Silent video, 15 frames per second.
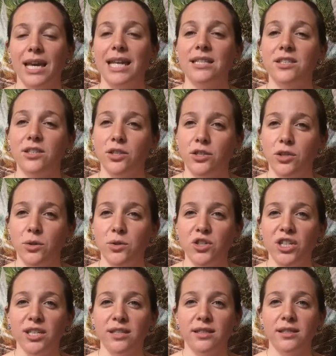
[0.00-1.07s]

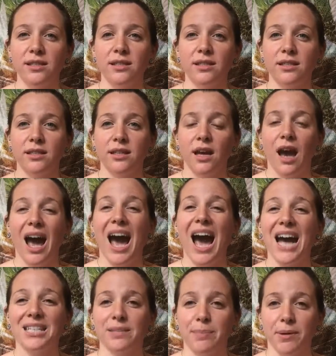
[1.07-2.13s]
institutions,
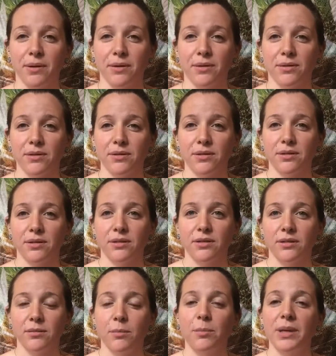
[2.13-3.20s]
hospitals,
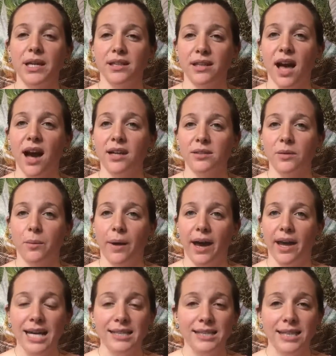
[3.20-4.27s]
being locked away,
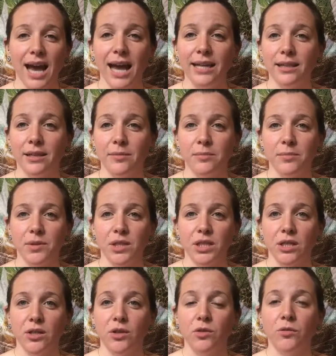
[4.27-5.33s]

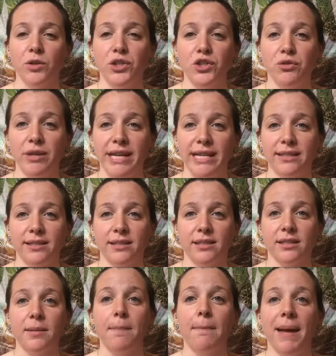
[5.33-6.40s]
asylums,
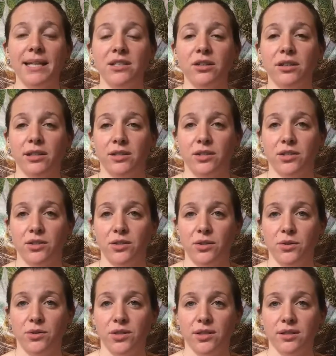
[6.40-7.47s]
retreats, mental
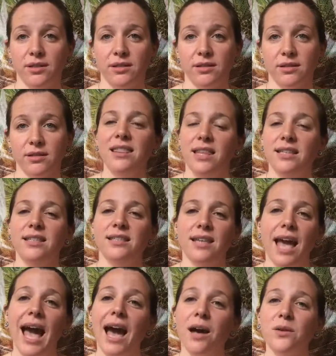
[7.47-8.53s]
institutions. This is
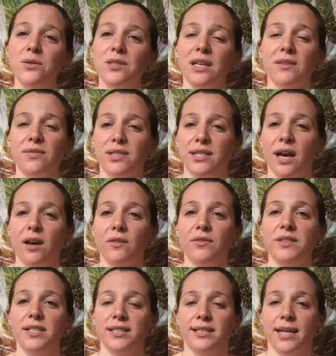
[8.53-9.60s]
a house of
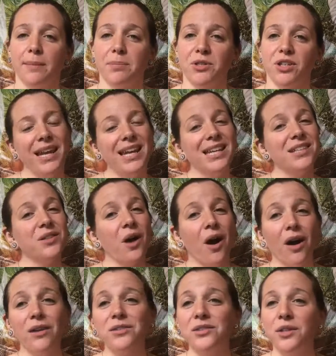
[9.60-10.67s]
self-deception, but it is
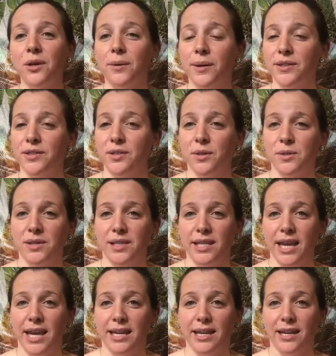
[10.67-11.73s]
also
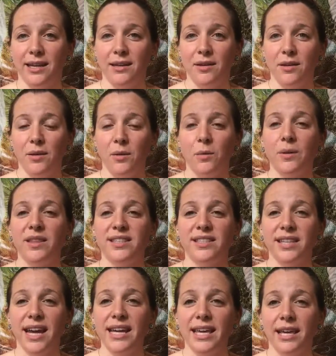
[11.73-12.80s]
associated with
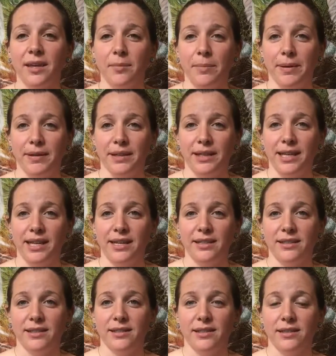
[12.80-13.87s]
psychic
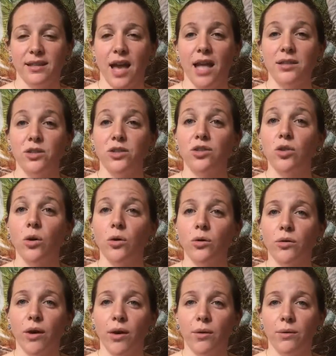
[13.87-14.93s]
abilities and soul
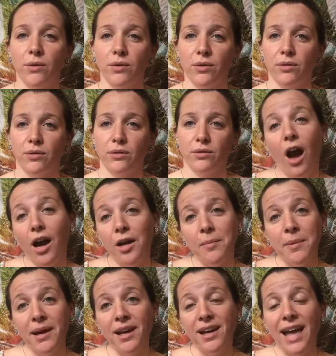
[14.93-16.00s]
growth,
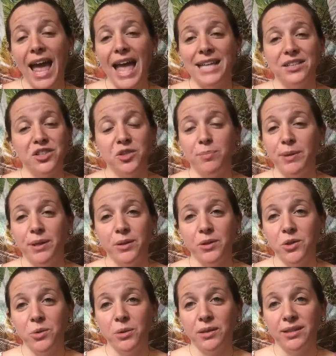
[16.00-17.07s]
karma, and
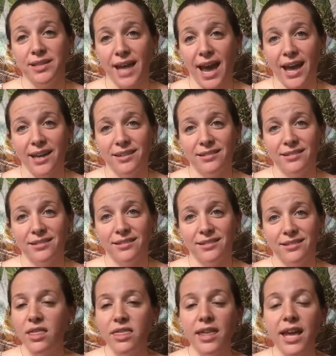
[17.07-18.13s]
spiritual debt.
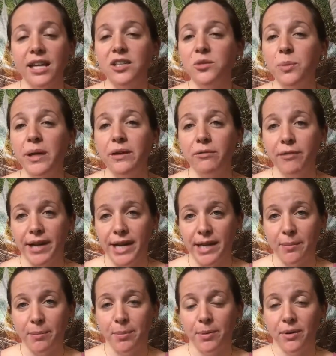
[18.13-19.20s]
The things we
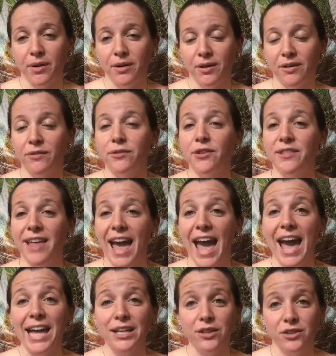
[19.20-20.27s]
reap for the
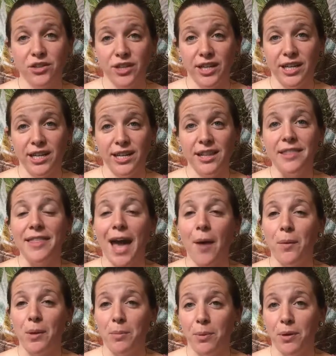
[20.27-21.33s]
energy
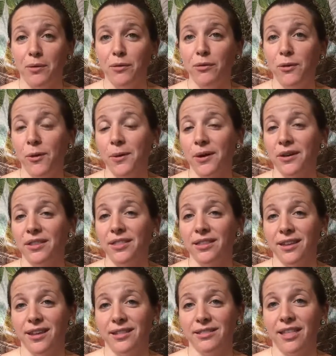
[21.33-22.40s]
that we put forth
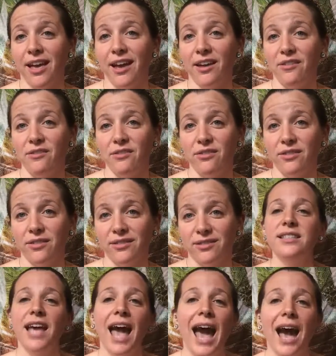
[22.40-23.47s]
in life.
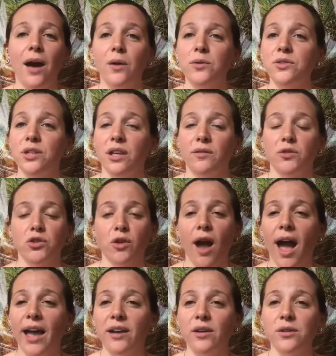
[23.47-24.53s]
This is a house of
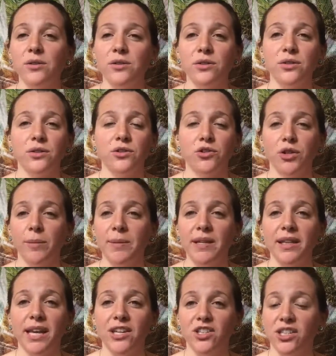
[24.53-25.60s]
trials,
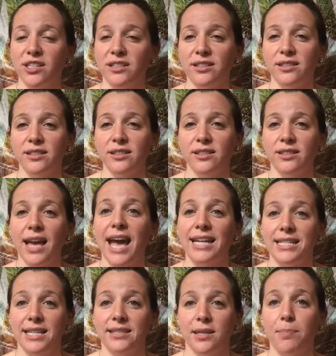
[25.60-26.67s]
tribulations,
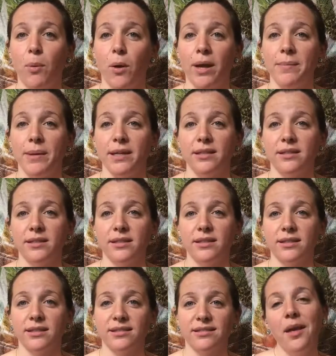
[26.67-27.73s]
and
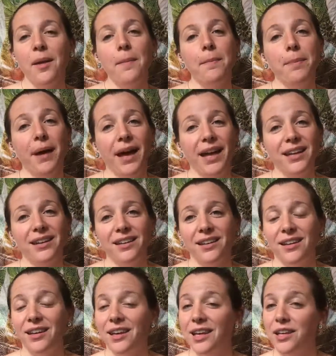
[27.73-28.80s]
disappointments, but
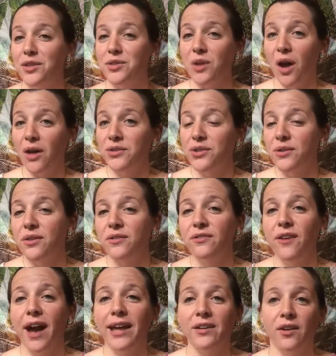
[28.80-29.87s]
it is also the
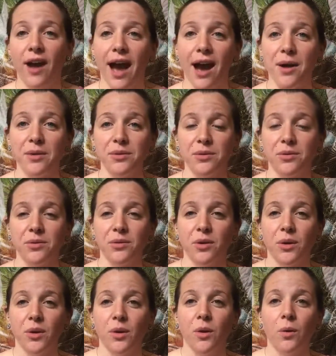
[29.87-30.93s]
final house,
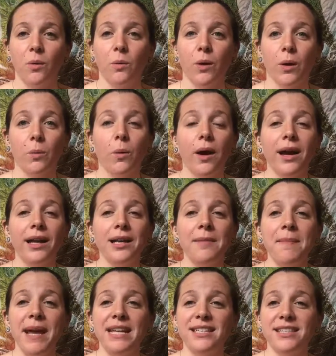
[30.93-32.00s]
where
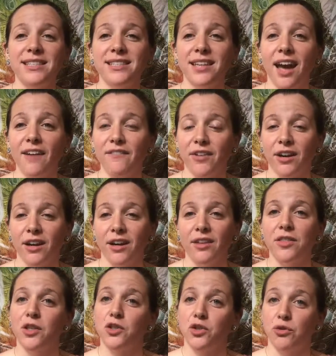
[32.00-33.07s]
one may
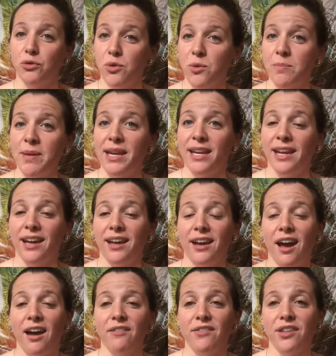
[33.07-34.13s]
discover the true
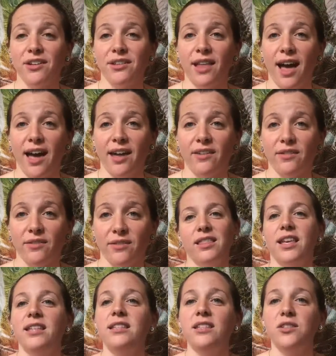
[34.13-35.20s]
meaning of their life.
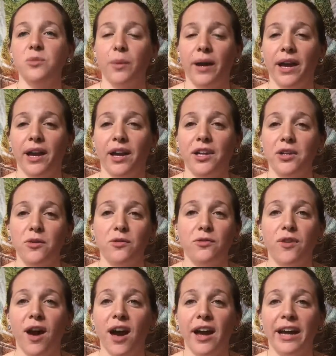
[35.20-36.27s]
This is where you
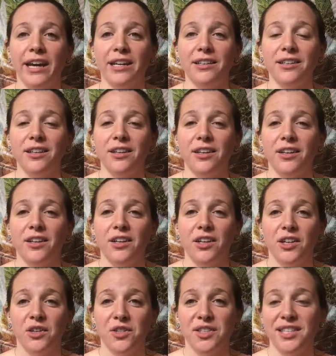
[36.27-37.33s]
find
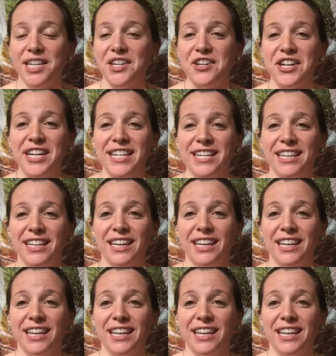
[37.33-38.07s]
your secret,